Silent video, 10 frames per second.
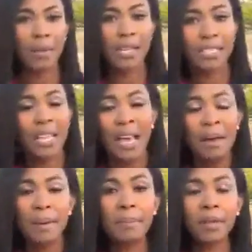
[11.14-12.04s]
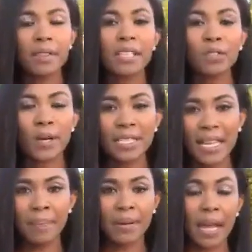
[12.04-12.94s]
is, people in this West
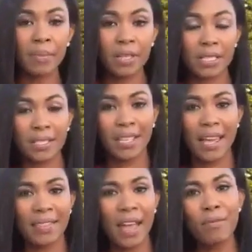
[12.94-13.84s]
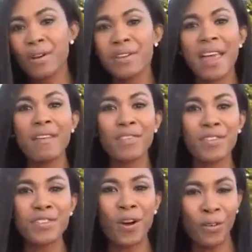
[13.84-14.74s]
Tampa neighborhood say they were never
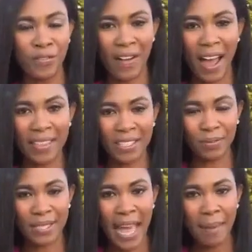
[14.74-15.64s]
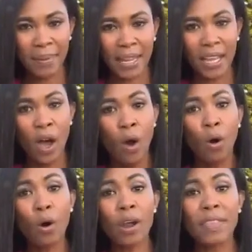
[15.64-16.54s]
notified this was happening
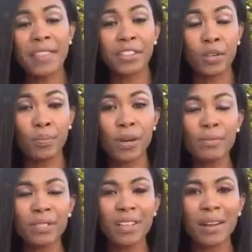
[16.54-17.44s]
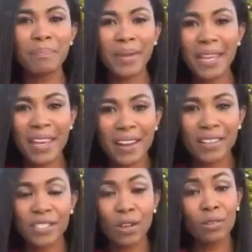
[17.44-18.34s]
or that the debris was going to be
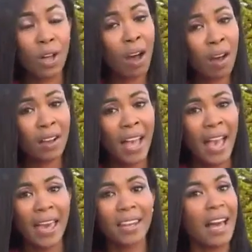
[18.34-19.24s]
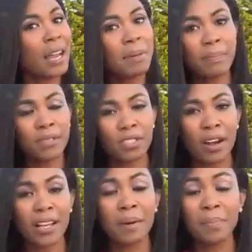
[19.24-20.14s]
here so long, and a lot of people
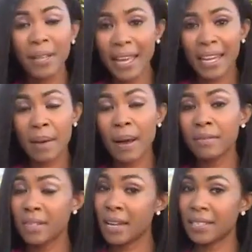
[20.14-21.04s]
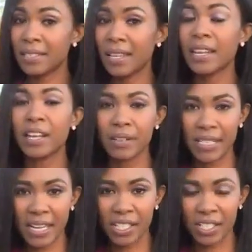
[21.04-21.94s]
started complaining about dust and
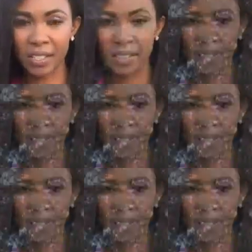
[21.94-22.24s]
irritation.